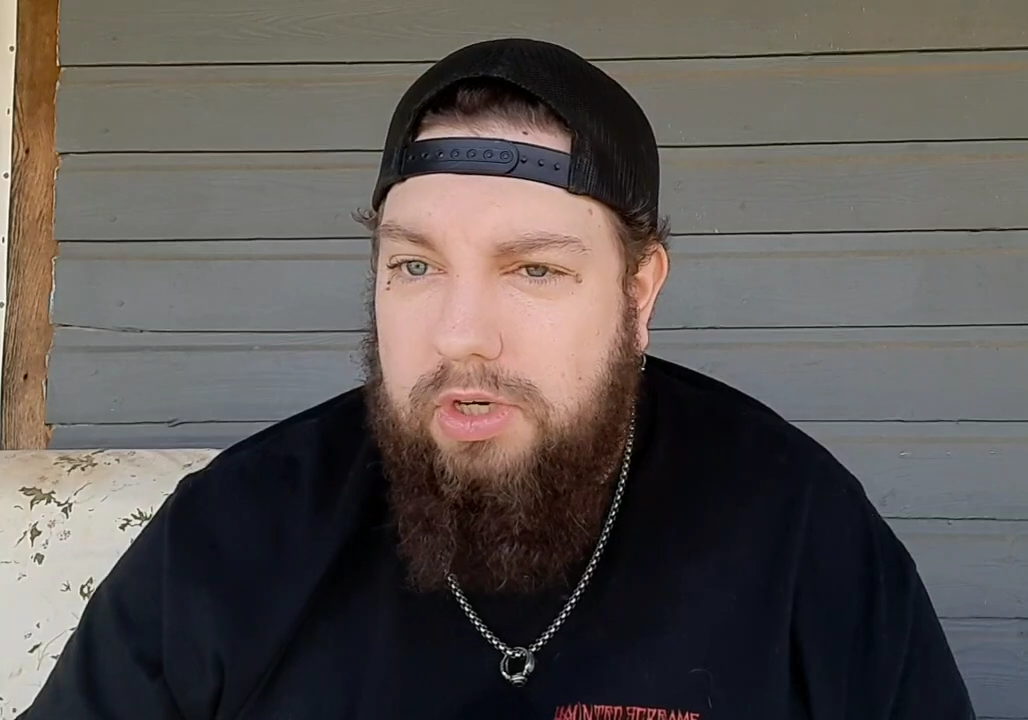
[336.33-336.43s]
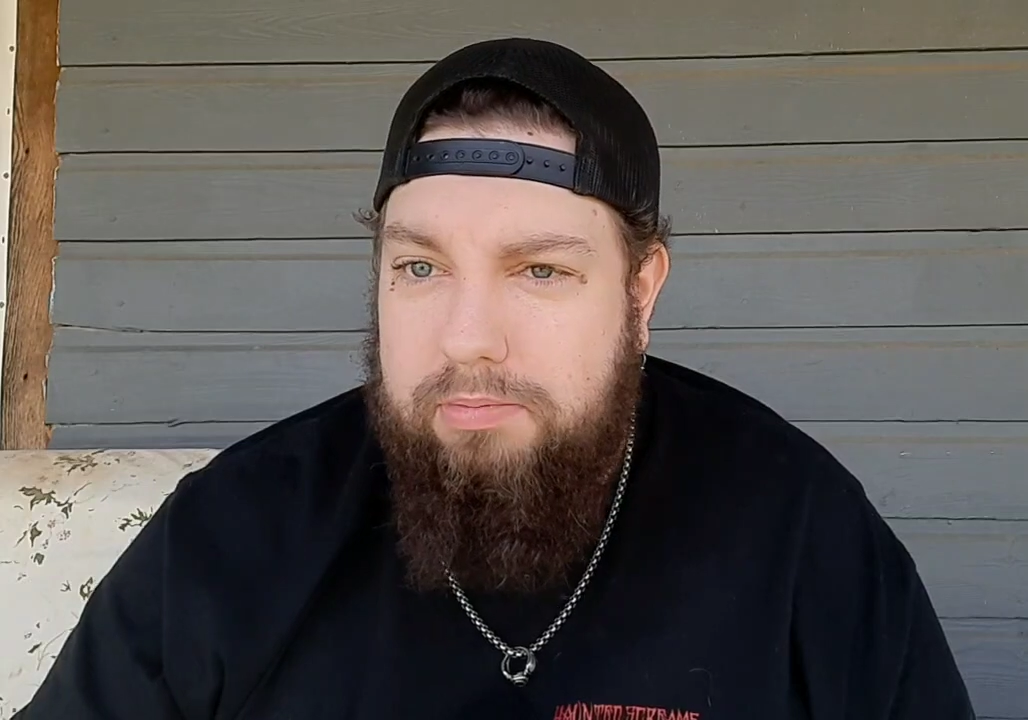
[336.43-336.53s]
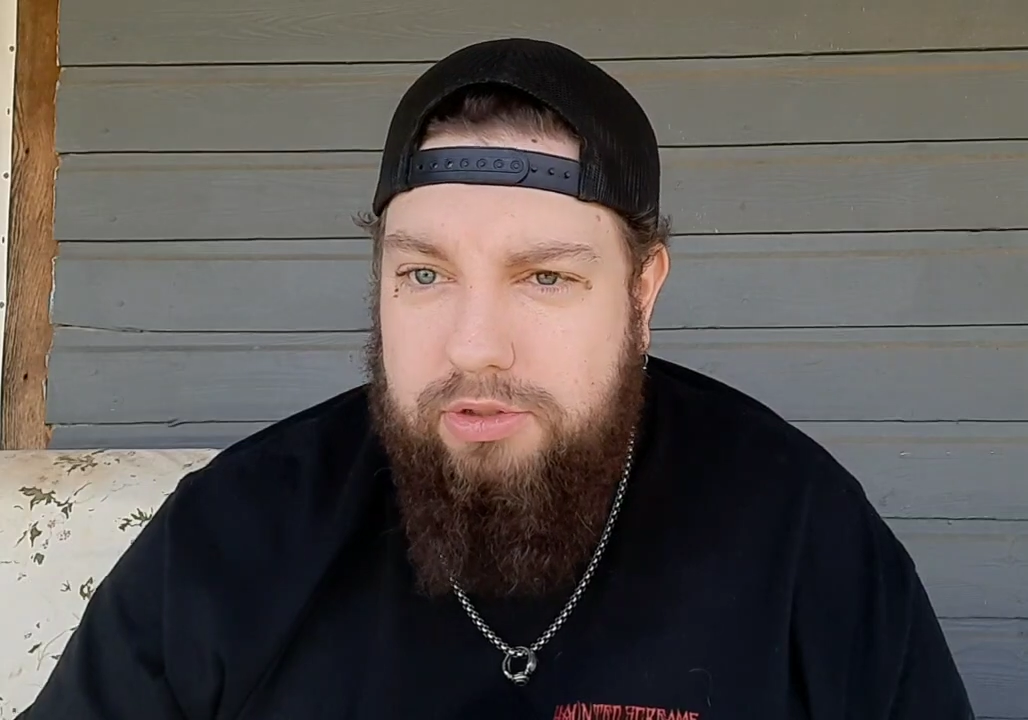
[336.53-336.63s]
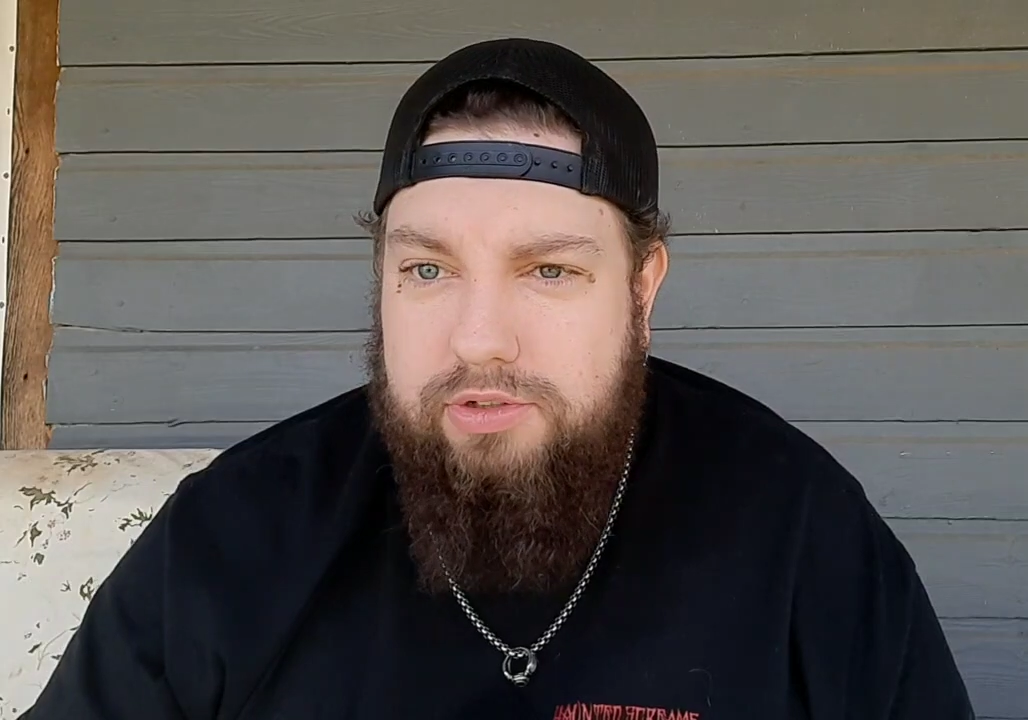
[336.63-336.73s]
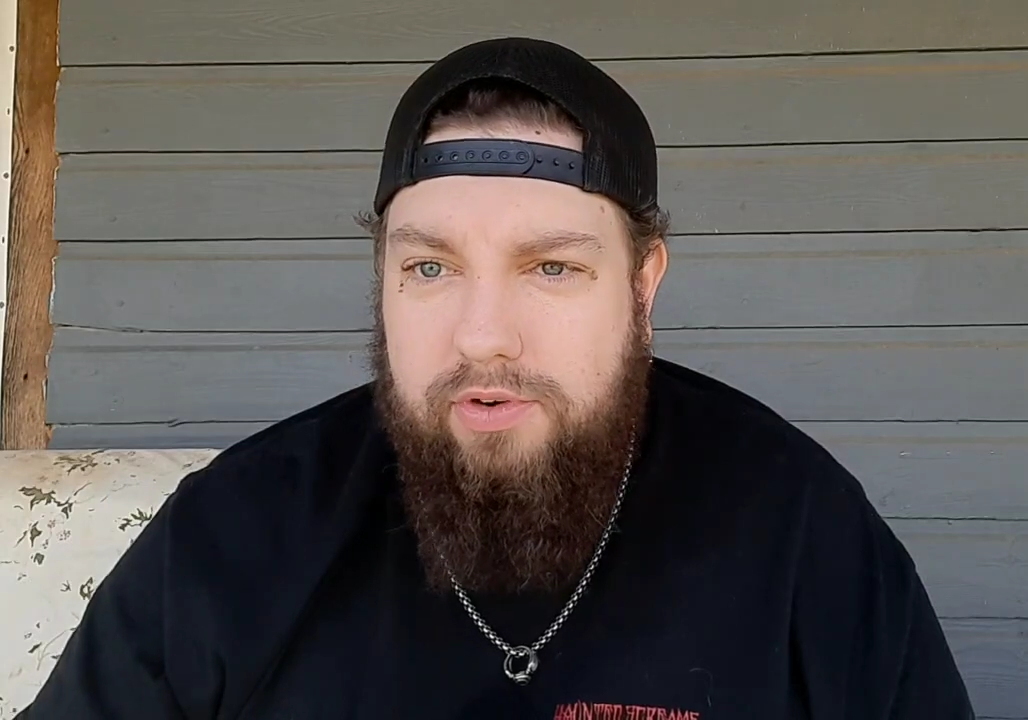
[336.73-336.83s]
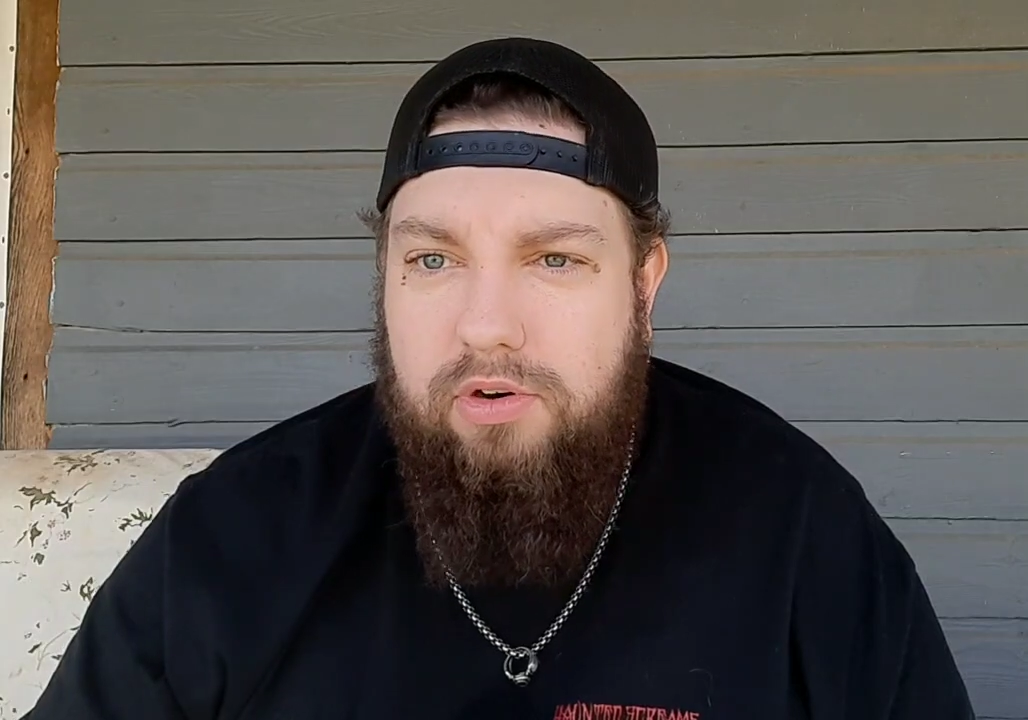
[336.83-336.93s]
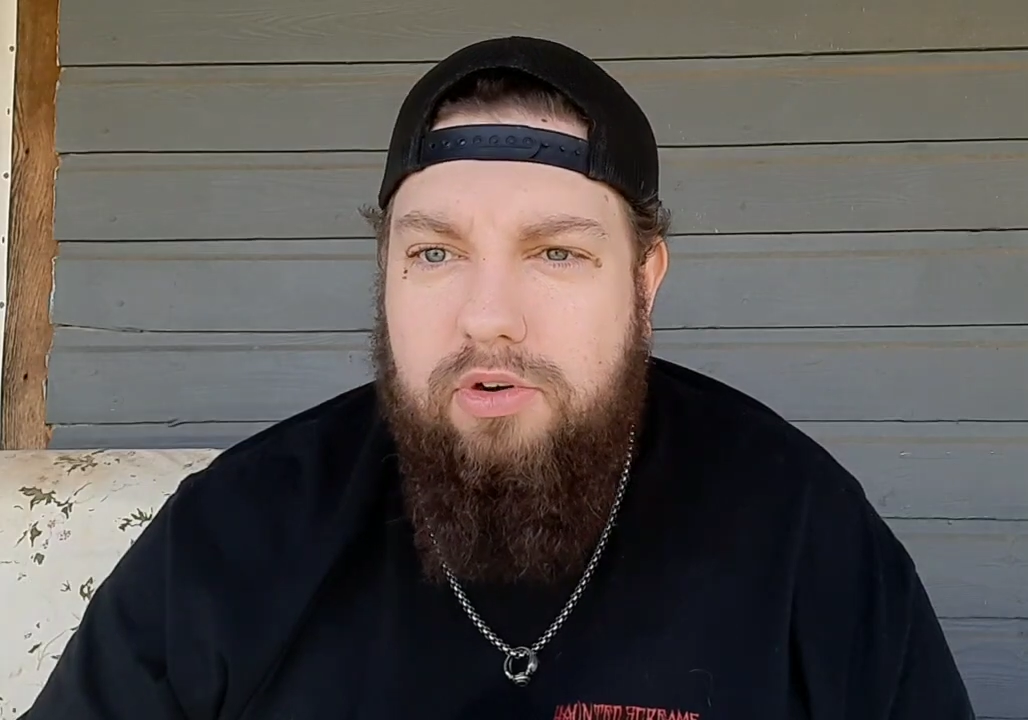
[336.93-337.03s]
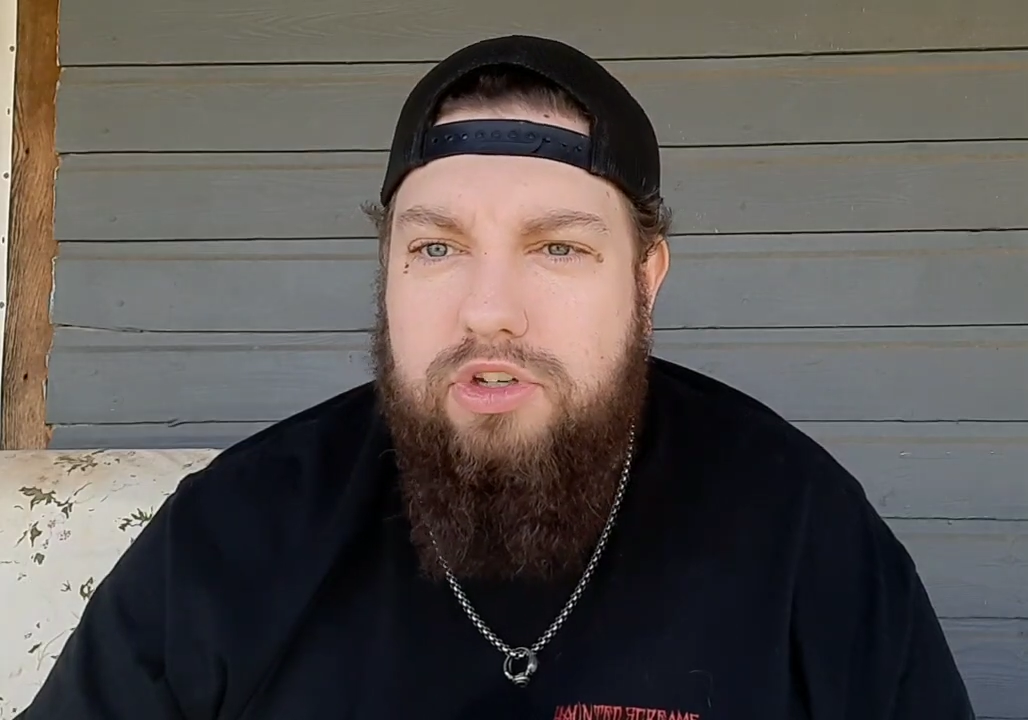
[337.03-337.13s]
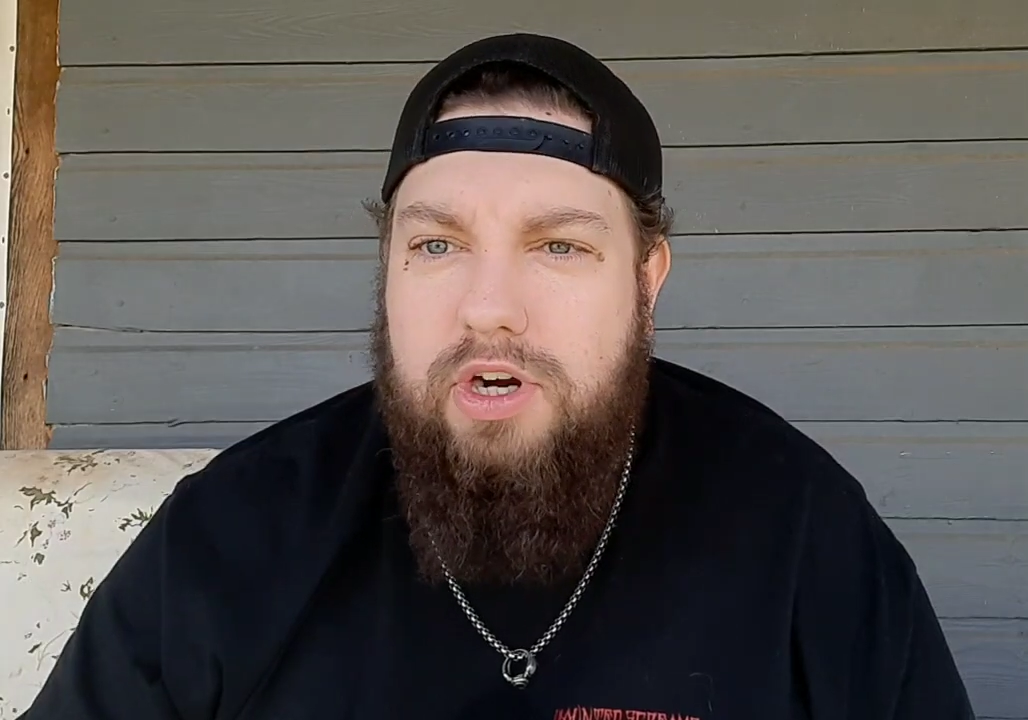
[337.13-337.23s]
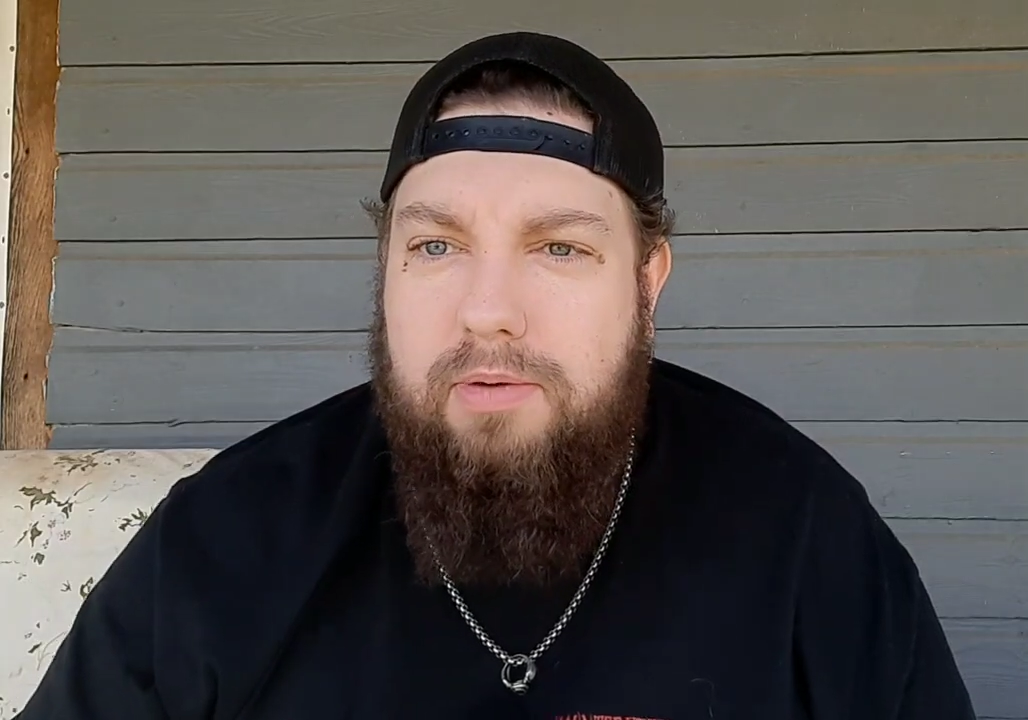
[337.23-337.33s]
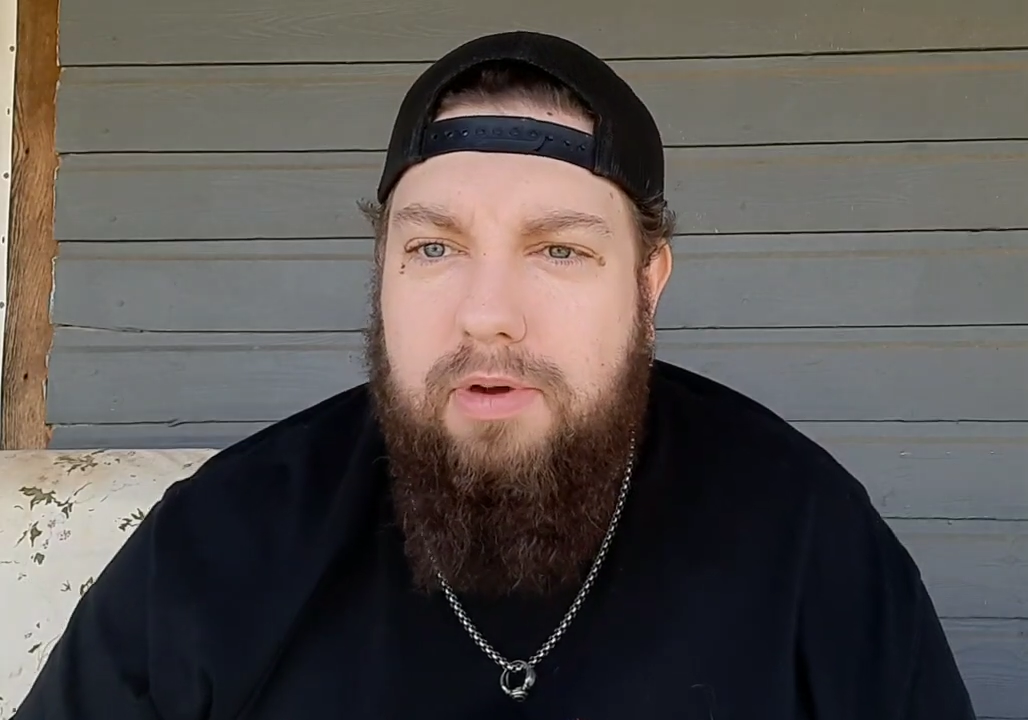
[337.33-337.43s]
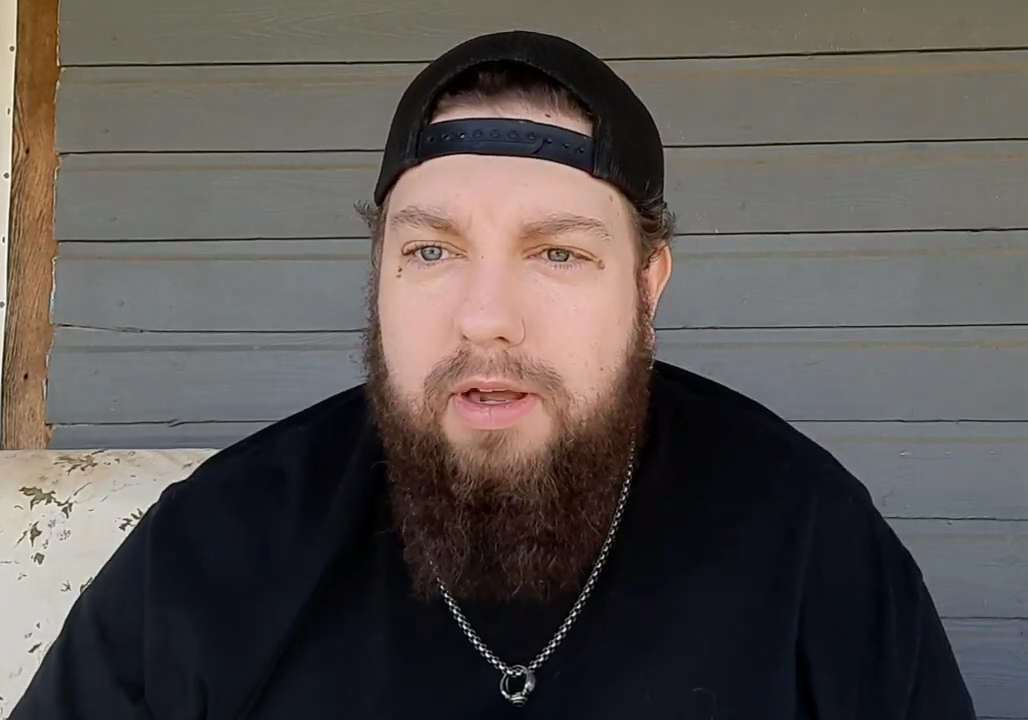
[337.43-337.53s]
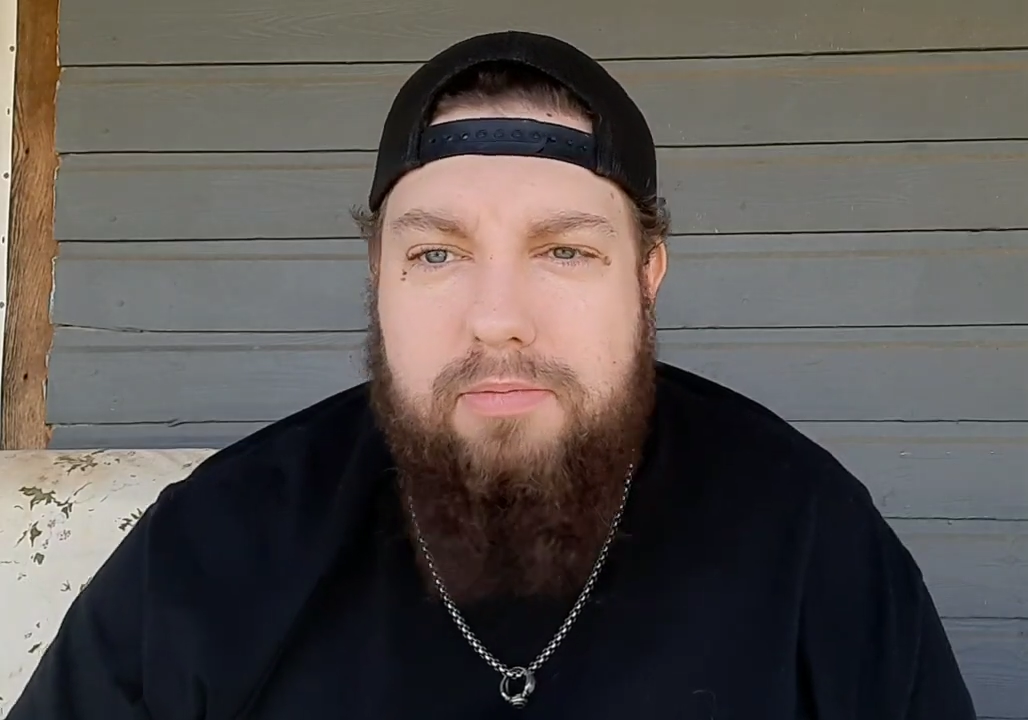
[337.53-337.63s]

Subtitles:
Put your phone on a tripod.